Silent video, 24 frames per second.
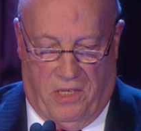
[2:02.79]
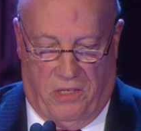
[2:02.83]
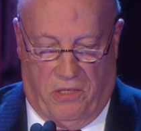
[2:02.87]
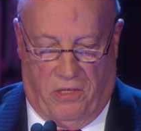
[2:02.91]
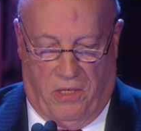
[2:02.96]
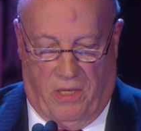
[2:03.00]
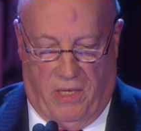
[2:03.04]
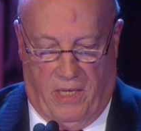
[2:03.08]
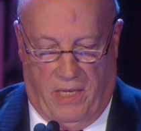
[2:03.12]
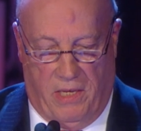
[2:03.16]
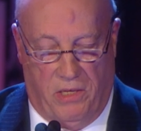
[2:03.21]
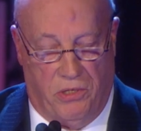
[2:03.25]

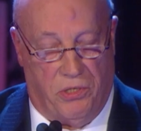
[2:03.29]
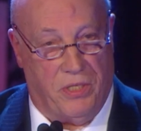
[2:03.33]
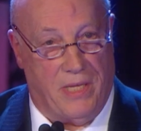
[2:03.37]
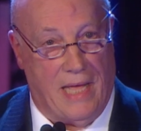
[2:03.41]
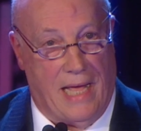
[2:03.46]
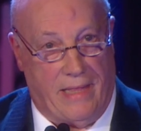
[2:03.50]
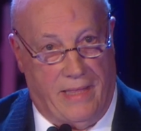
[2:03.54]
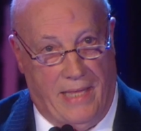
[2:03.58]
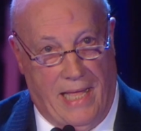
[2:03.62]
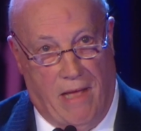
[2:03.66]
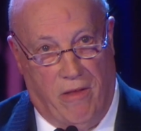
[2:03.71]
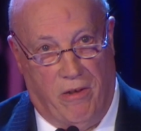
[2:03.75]
he
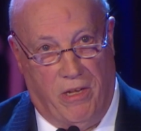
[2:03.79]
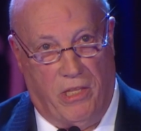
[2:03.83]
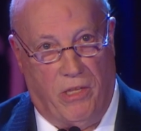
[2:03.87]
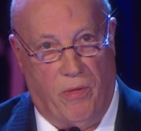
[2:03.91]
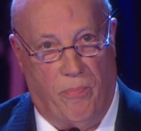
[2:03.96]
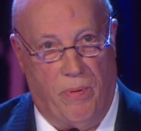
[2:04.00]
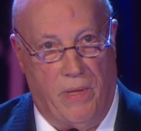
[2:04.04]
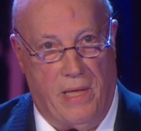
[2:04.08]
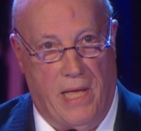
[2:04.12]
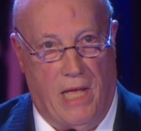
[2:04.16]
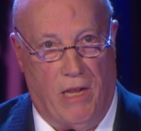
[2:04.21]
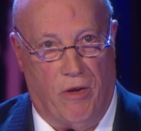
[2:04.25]
sat down at the
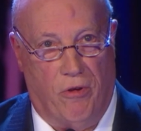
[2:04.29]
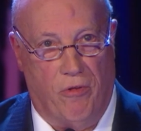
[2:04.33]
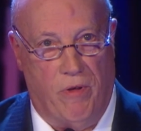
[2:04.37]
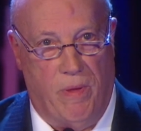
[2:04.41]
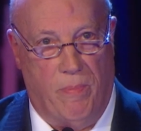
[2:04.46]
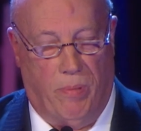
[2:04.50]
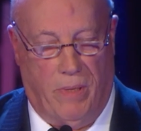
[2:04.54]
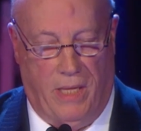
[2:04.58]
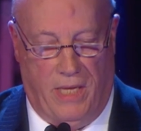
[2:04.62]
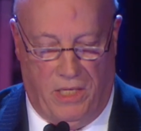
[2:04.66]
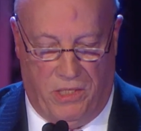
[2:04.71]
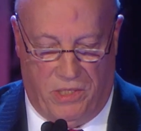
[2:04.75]
piano, he
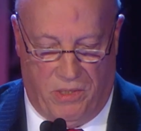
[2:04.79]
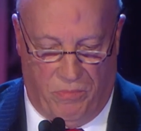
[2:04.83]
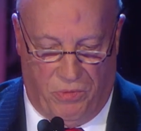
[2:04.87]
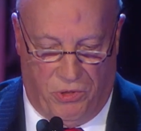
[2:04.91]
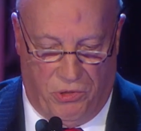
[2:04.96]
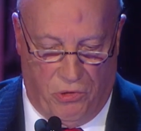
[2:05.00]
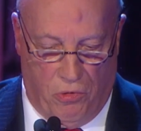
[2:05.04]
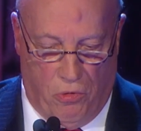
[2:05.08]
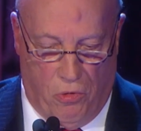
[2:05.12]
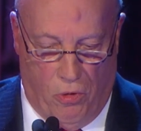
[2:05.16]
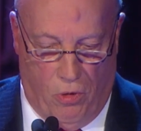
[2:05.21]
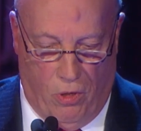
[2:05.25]
played some
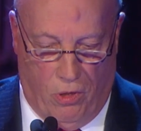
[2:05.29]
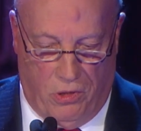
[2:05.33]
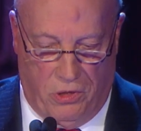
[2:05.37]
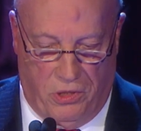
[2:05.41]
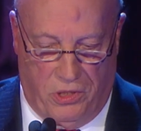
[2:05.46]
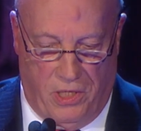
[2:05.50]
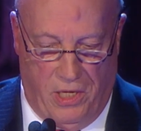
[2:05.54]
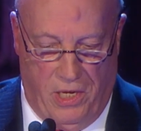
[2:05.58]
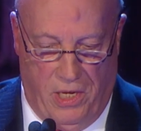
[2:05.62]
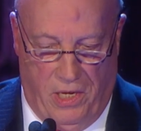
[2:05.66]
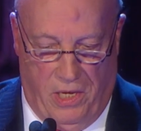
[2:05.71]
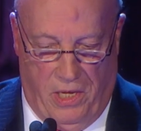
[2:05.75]
songs,
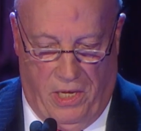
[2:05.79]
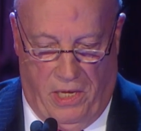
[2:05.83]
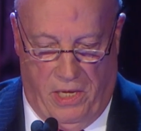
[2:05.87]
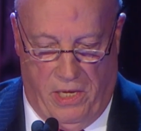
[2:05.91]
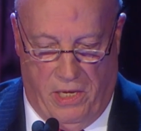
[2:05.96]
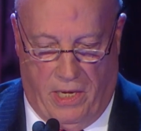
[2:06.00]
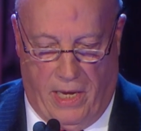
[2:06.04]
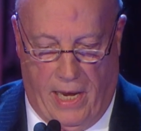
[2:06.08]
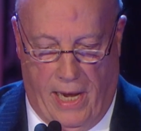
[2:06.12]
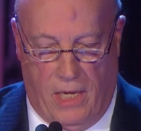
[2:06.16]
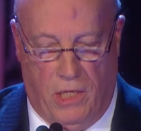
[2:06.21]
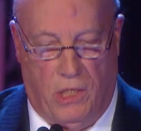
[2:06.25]
he
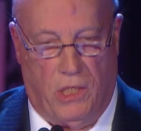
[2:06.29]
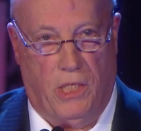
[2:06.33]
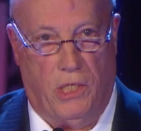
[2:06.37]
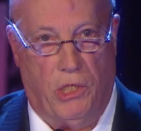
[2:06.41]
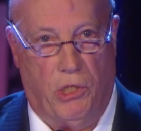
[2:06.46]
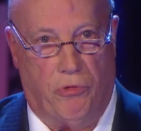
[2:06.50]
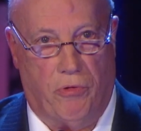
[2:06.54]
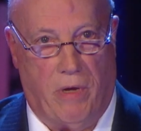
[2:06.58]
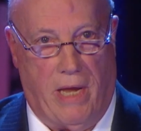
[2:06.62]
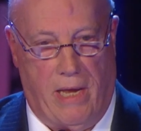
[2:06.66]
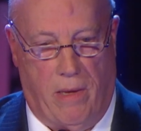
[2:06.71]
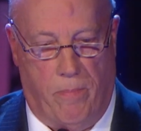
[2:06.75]
occasionally
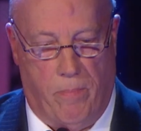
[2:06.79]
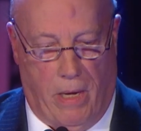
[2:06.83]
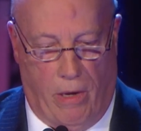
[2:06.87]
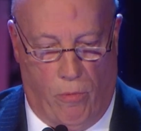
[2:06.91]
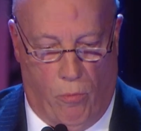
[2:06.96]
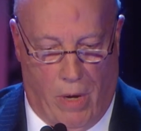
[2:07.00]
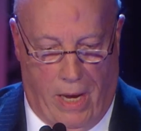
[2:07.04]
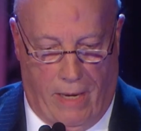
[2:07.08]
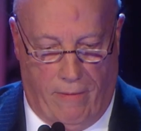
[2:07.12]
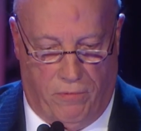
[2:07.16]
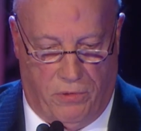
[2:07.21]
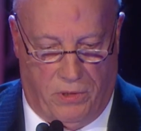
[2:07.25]
drank my
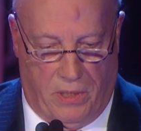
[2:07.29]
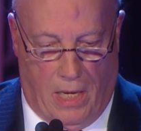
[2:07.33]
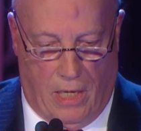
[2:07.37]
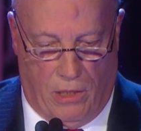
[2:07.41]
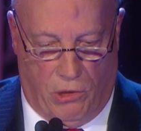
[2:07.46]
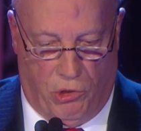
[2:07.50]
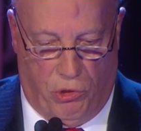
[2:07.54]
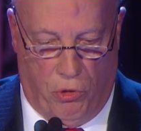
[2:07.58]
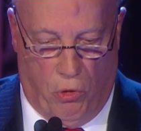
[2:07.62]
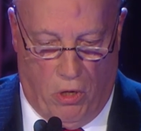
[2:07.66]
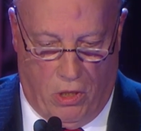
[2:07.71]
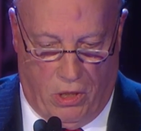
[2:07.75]
wife's hot
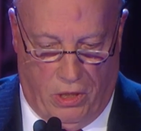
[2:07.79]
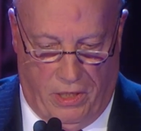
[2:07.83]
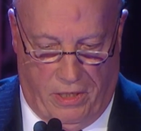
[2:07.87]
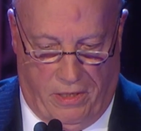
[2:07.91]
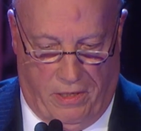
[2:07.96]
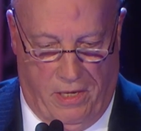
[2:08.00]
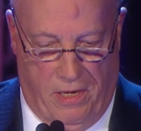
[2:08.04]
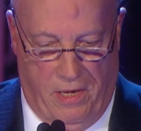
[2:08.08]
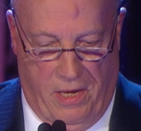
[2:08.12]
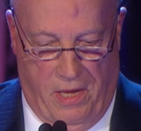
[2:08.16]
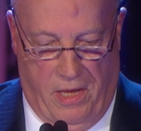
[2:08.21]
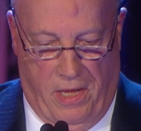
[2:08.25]
chocolate,
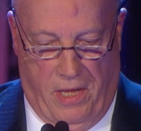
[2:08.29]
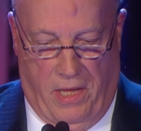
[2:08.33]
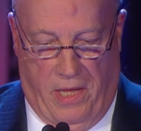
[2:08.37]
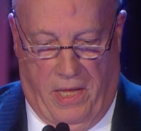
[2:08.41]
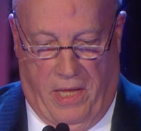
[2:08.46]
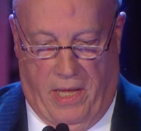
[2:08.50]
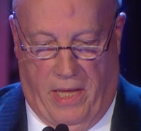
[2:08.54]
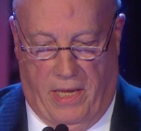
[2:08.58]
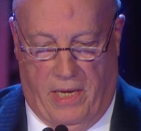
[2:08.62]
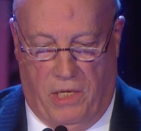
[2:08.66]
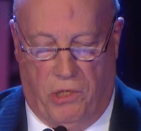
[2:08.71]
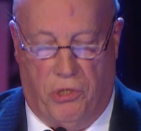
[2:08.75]

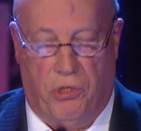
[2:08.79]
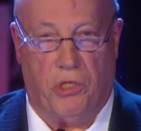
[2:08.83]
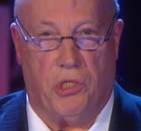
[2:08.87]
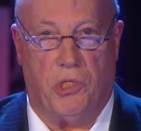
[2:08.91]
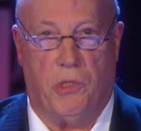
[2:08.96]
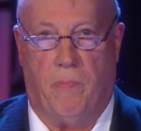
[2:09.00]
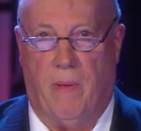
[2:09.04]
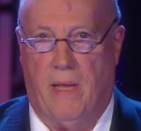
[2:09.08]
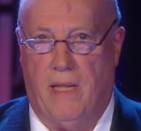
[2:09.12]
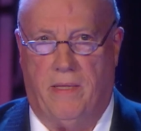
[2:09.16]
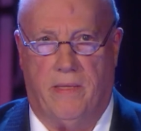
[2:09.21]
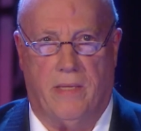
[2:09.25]
and he just
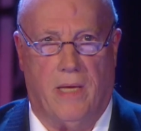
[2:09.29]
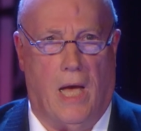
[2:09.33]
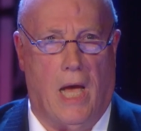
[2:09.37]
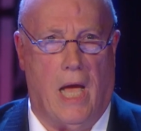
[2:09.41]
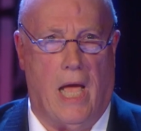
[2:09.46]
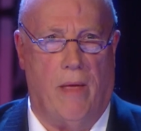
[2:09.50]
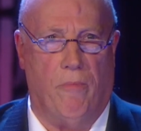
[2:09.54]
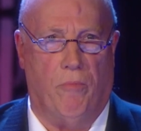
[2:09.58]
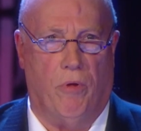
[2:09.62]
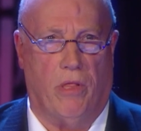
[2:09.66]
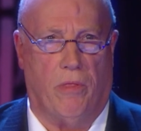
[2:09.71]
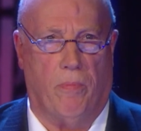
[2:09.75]
spent
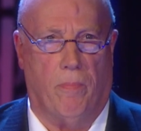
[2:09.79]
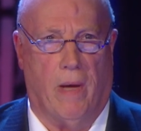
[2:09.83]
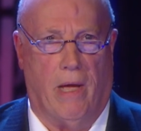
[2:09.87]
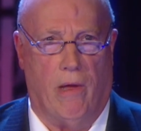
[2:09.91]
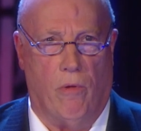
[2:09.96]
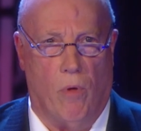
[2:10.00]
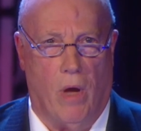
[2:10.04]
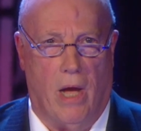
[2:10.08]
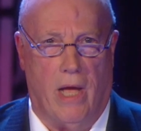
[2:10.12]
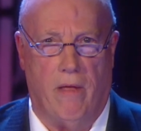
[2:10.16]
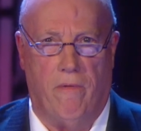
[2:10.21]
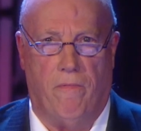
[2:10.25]
time with my
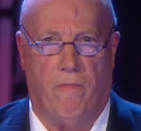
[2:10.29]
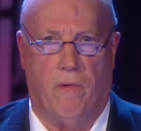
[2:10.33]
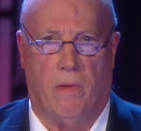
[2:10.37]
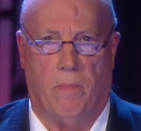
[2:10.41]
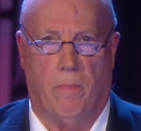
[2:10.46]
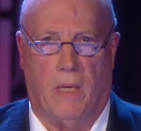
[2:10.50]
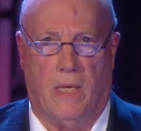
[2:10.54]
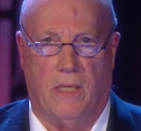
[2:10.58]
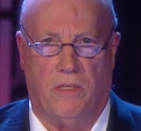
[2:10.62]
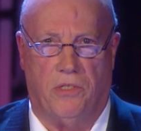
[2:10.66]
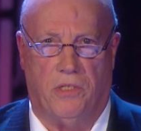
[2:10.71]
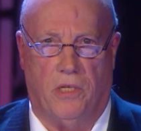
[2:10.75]
wife and
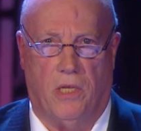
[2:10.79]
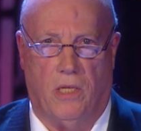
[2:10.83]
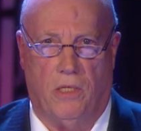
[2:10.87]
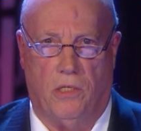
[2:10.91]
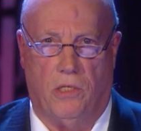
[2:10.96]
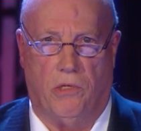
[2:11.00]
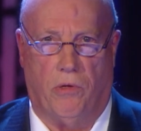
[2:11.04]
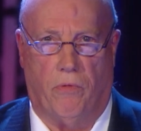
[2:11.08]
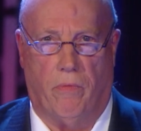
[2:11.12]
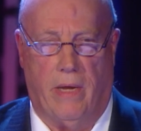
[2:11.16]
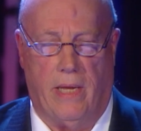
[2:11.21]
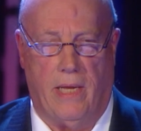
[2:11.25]
my sons,
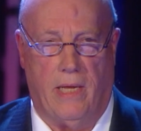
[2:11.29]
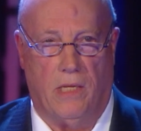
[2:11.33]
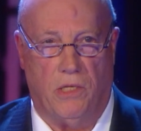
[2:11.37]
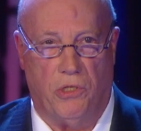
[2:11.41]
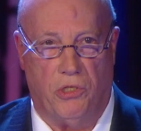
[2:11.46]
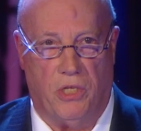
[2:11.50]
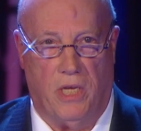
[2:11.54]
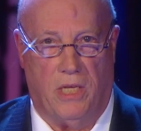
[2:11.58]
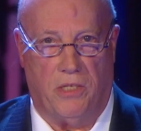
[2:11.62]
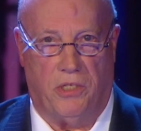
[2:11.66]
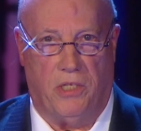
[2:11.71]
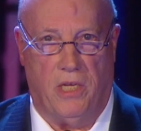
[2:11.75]
Greg and
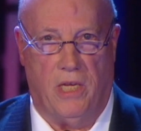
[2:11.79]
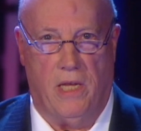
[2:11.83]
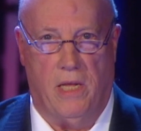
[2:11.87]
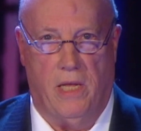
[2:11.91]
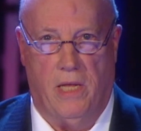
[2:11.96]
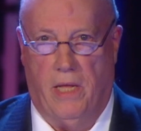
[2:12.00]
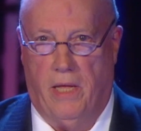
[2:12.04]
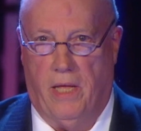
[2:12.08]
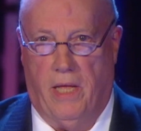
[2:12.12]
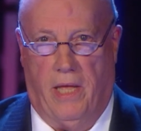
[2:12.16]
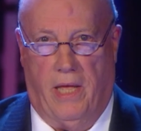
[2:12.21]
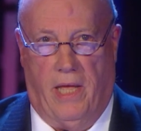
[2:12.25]
Jesse,
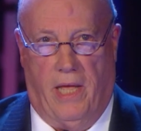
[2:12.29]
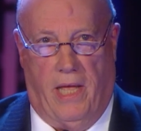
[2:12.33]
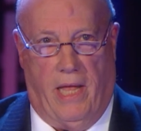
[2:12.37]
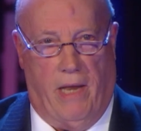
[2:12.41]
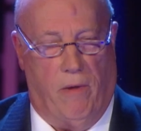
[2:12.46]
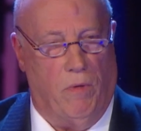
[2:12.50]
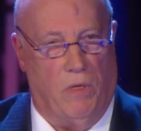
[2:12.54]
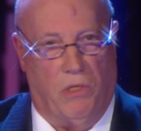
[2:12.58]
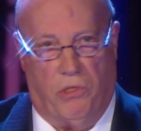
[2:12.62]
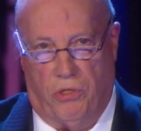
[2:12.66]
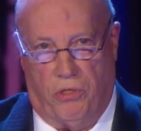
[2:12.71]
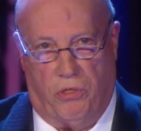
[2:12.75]
and
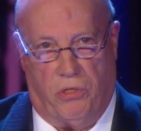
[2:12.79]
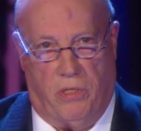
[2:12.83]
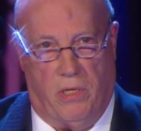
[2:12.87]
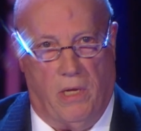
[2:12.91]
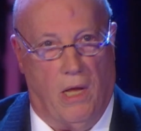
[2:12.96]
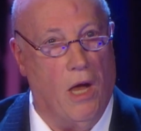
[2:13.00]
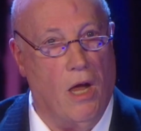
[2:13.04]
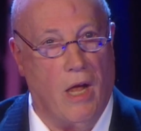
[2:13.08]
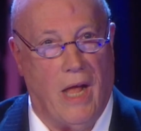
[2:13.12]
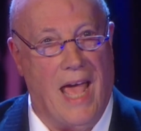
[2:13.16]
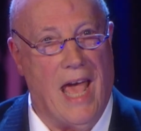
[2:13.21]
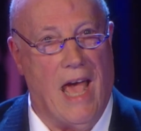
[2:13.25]
we just
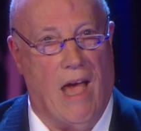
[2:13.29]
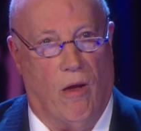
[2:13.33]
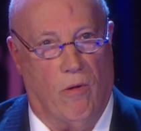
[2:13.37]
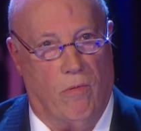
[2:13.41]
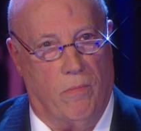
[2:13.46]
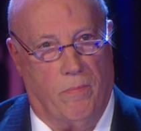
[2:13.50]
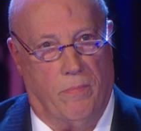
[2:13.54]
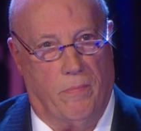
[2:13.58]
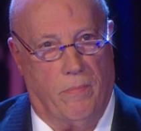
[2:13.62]
hung out.